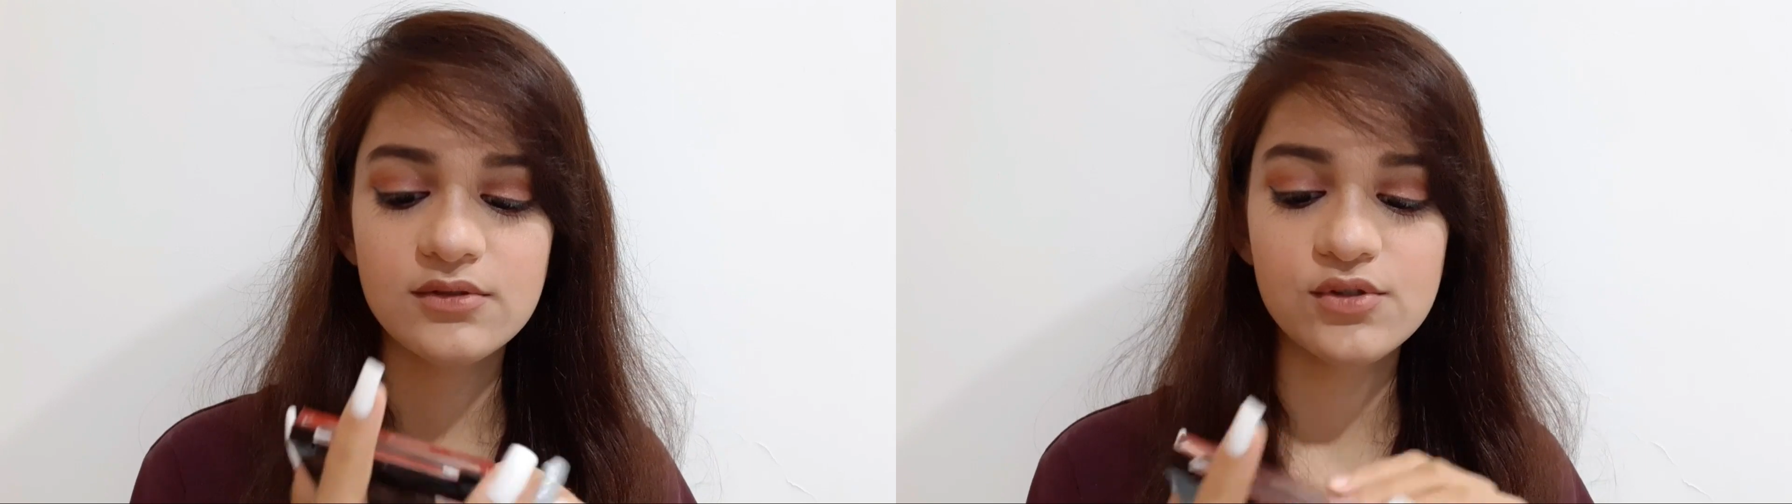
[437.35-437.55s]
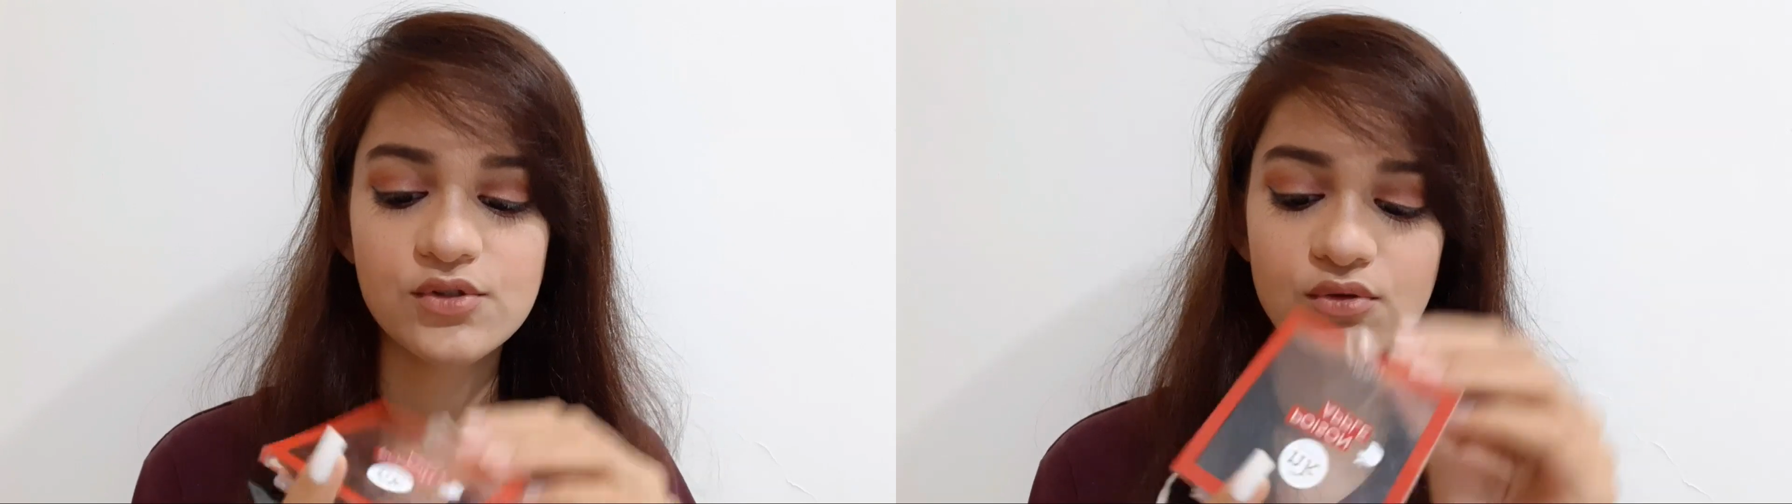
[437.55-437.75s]

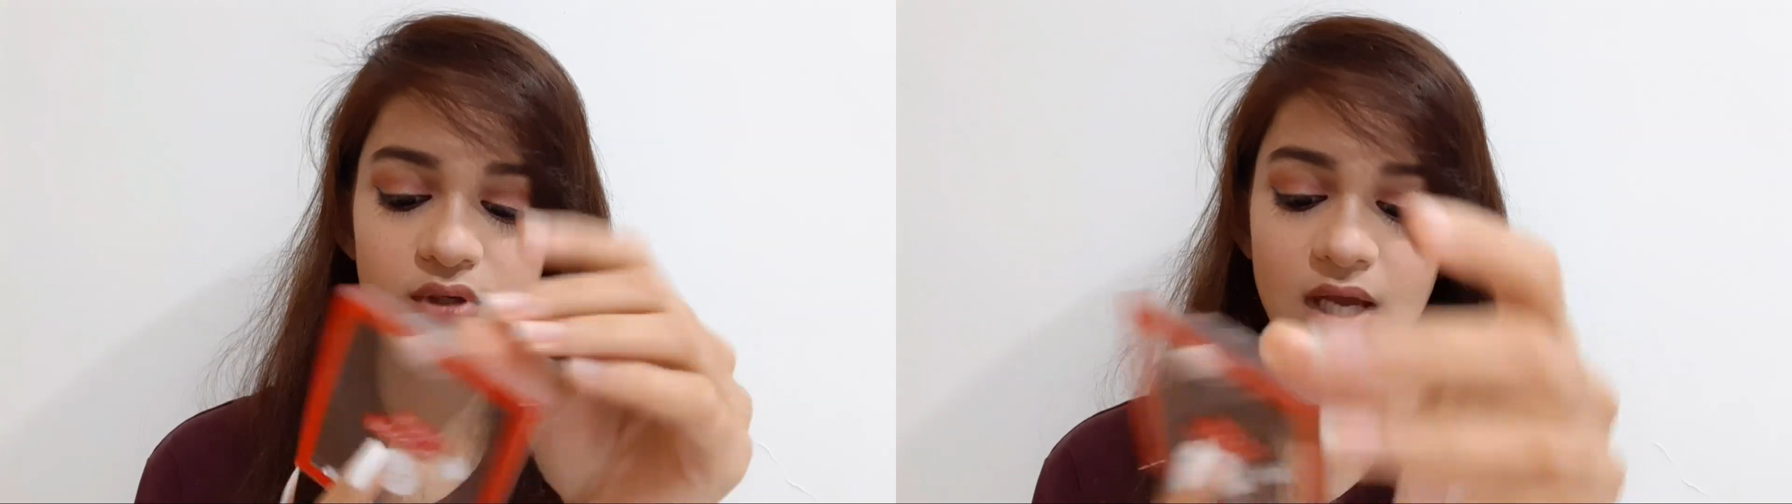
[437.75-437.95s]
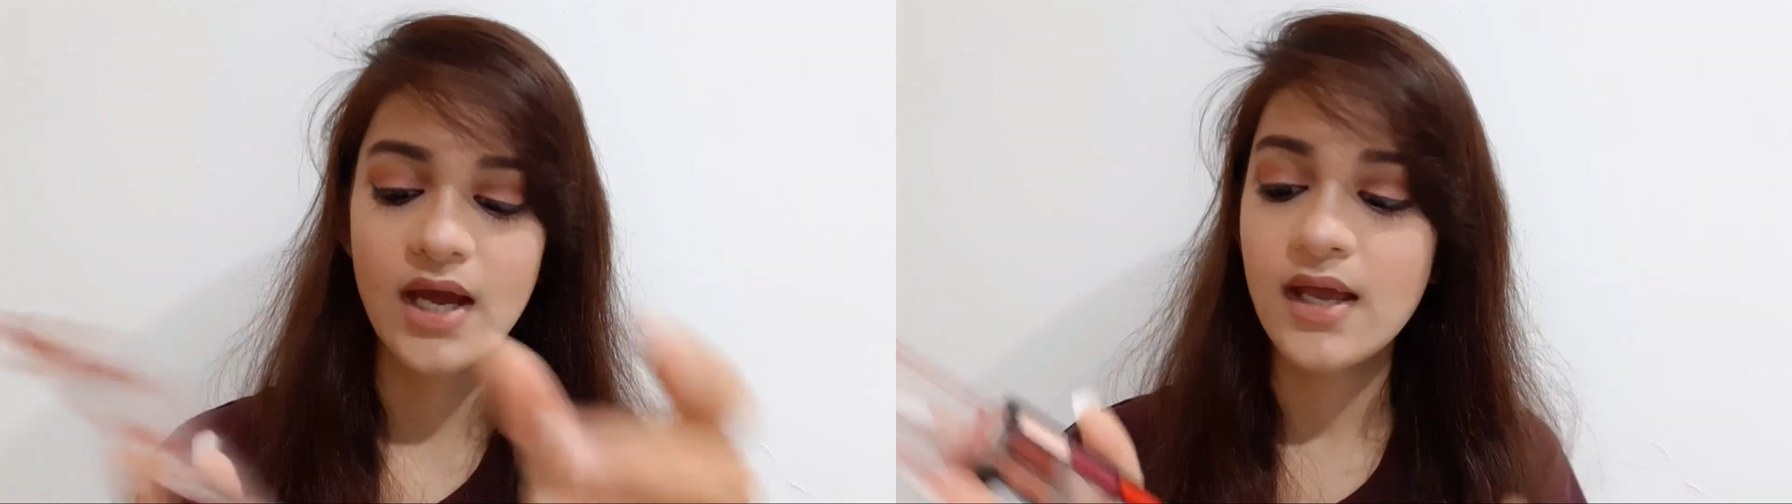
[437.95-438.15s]
So
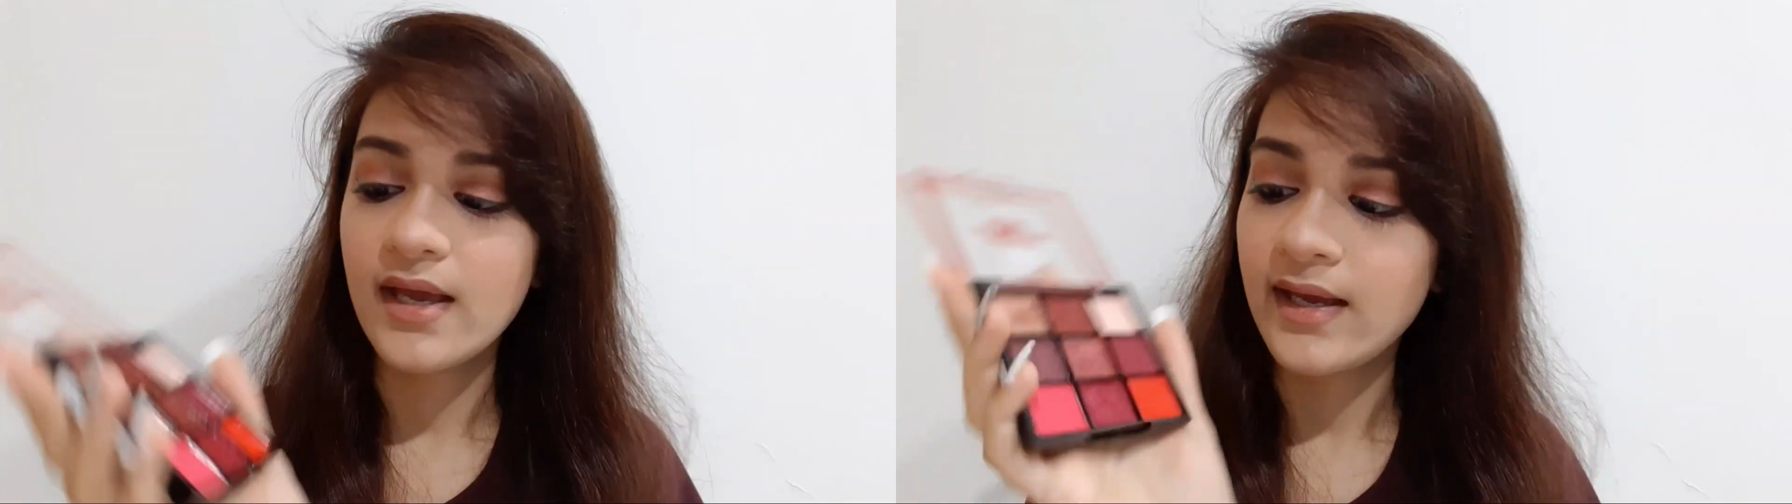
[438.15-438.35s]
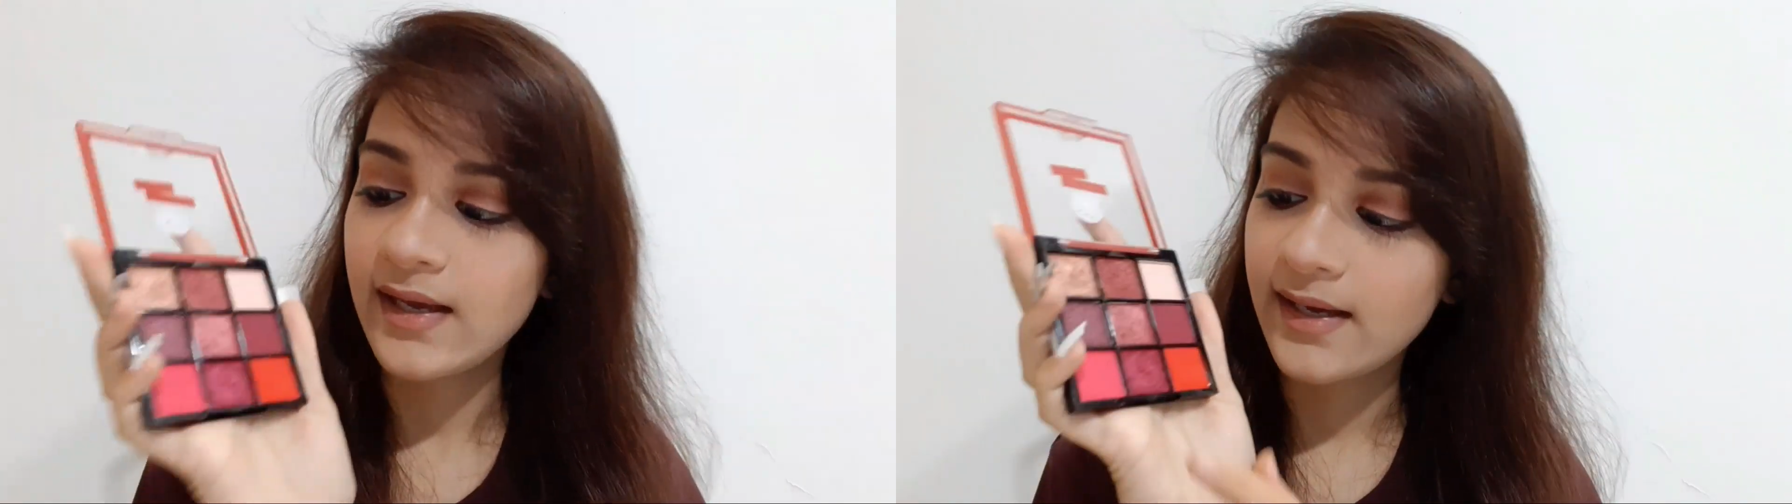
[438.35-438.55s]
yeah,
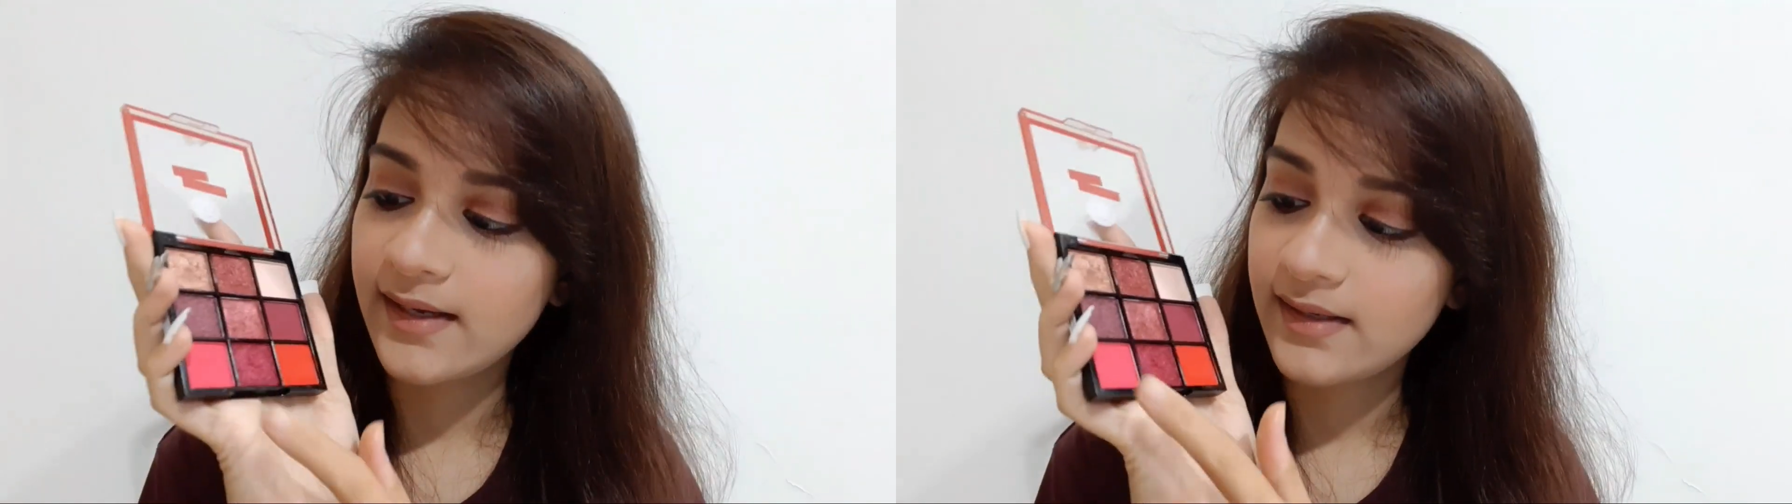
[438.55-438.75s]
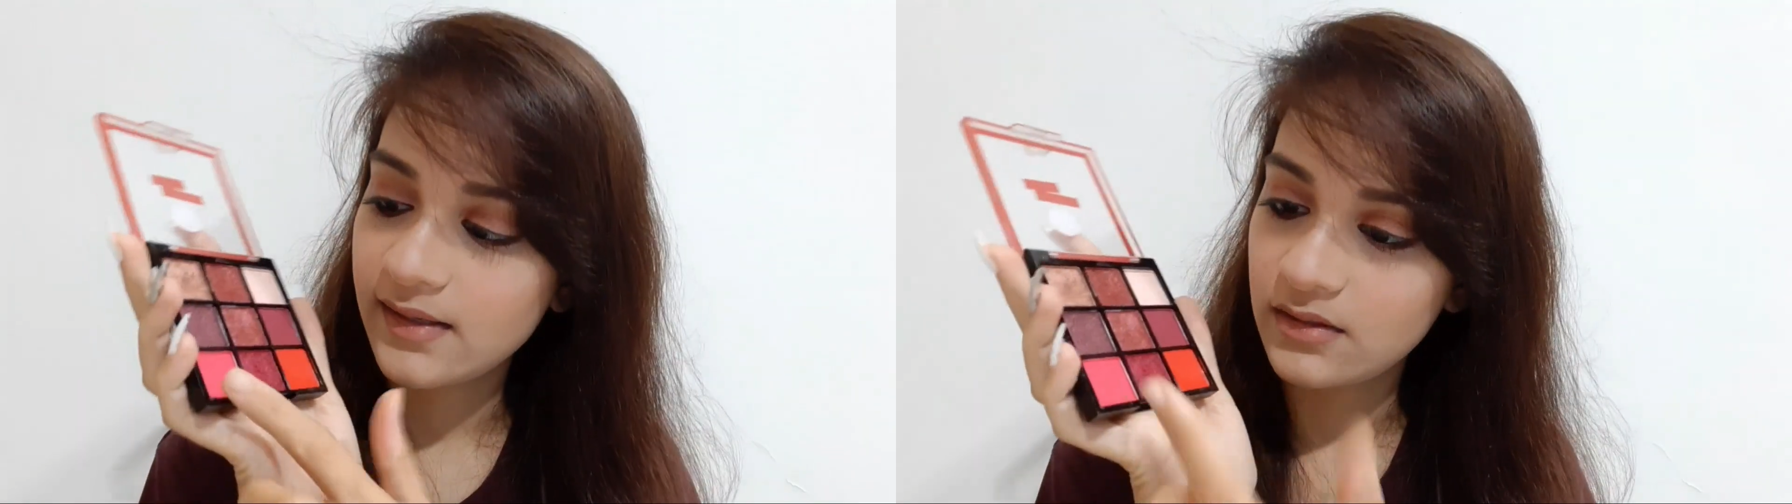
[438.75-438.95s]

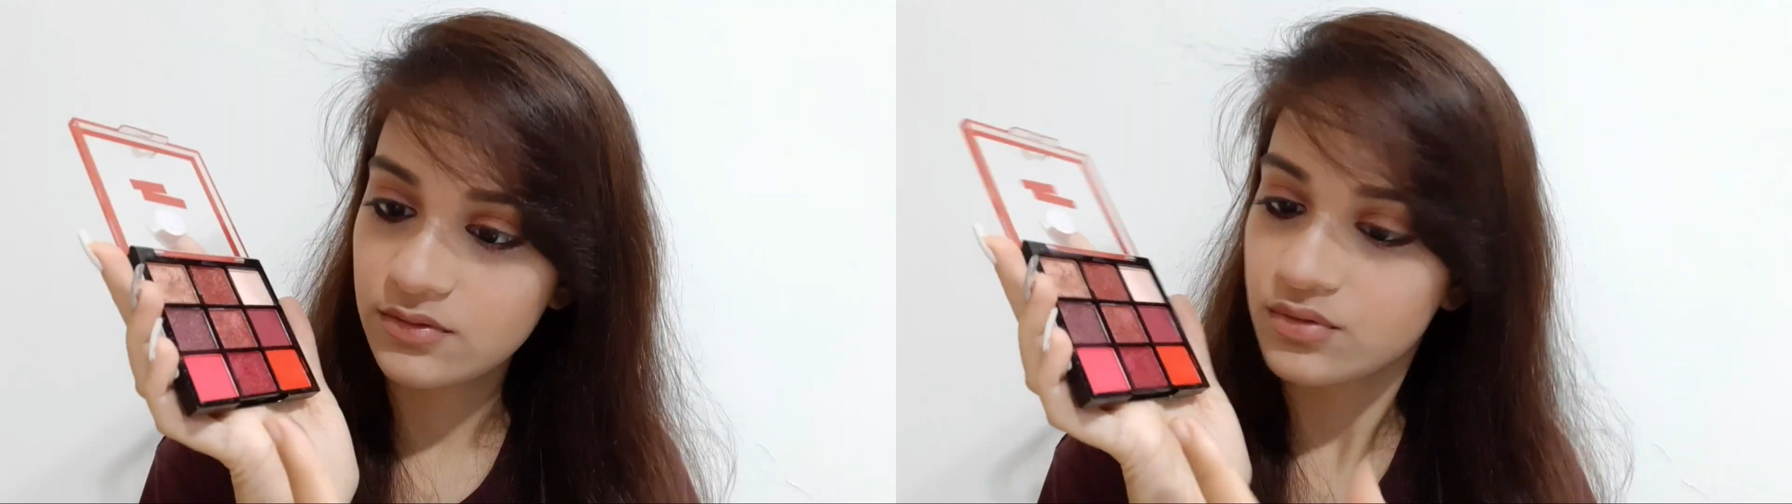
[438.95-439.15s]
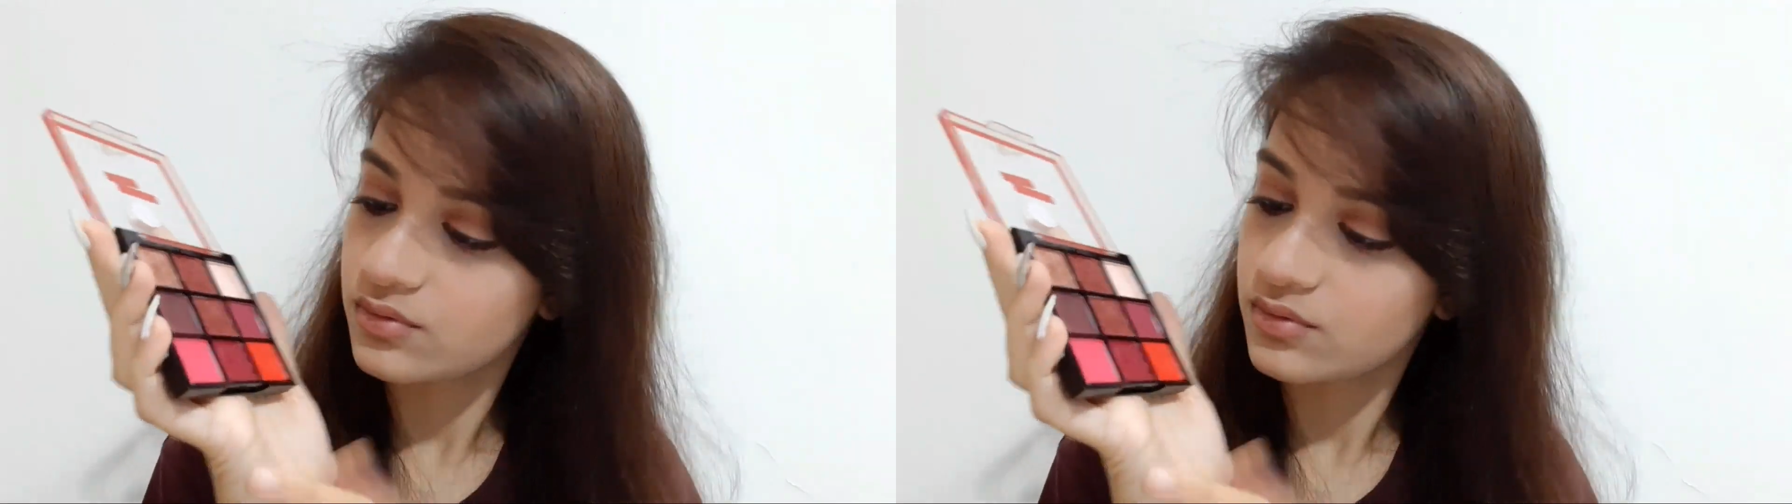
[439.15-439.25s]
I'll